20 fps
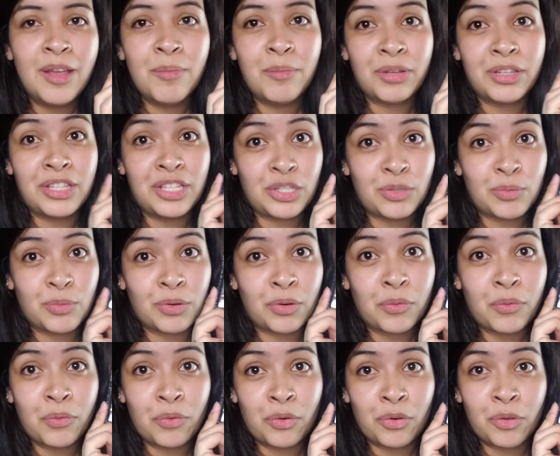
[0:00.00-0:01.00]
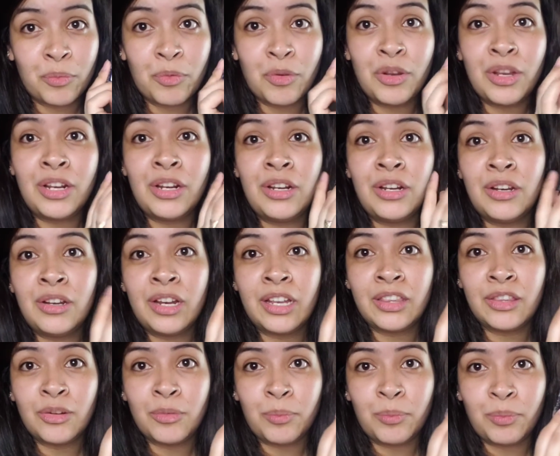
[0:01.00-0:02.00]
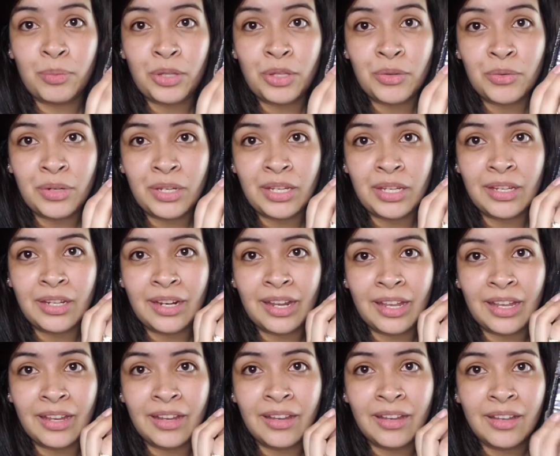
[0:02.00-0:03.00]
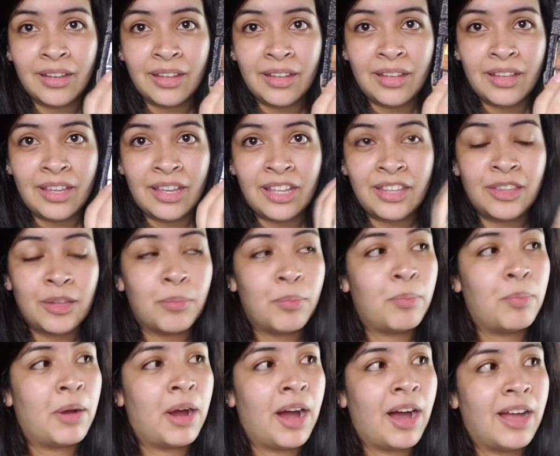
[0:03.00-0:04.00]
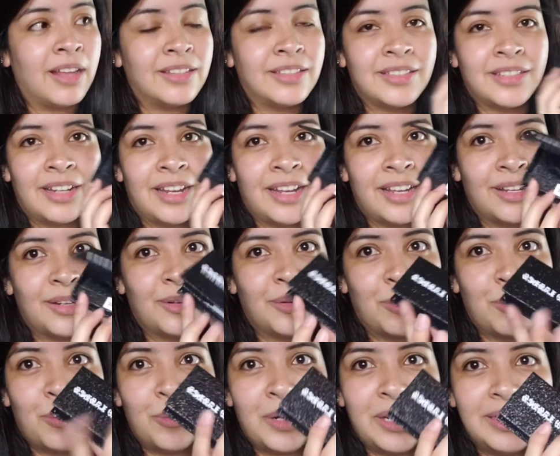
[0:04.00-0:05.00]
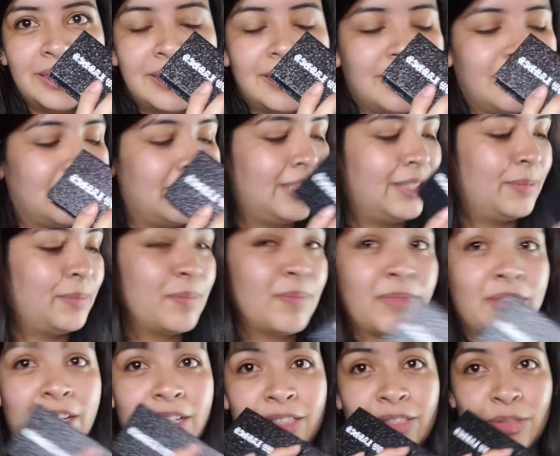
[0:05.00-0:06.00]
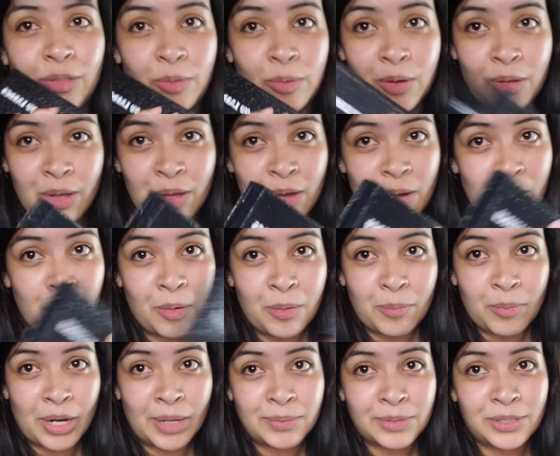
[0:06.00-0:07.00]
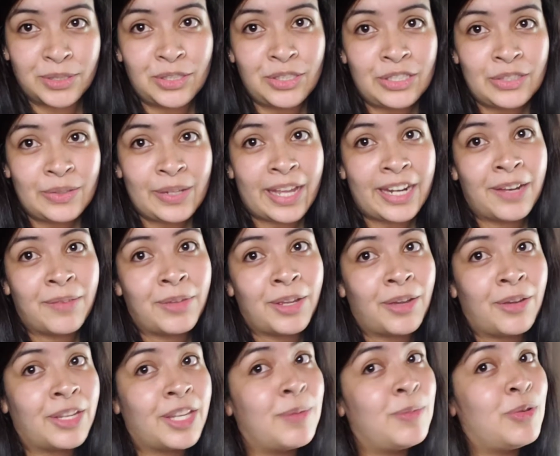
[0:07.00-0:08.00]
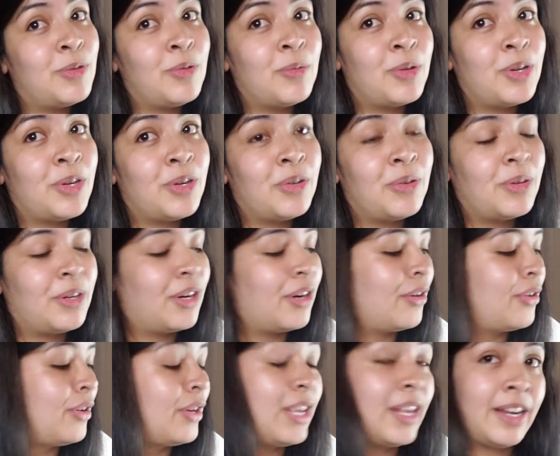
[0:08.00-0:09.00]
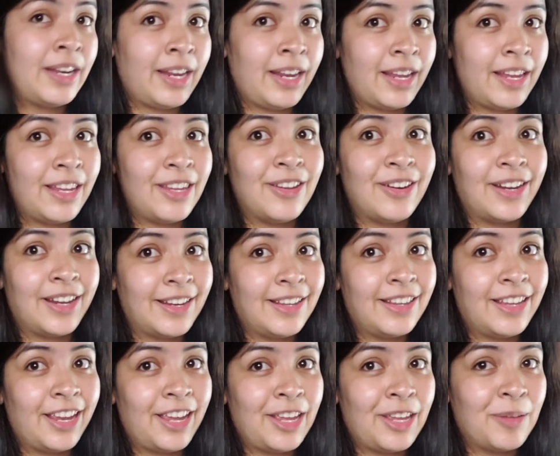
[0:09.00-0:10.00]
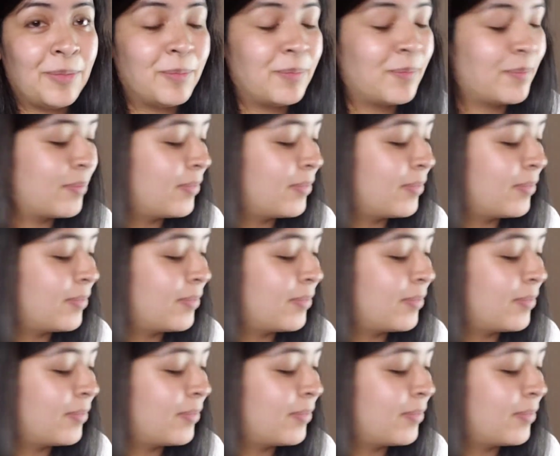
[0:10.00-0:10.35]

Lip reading: but these were affordable, and look at their beauty, like in the bots, like what. So props to you, Annabelle. Keep doing what you're doing, girl. You're killing it. You're killing the game.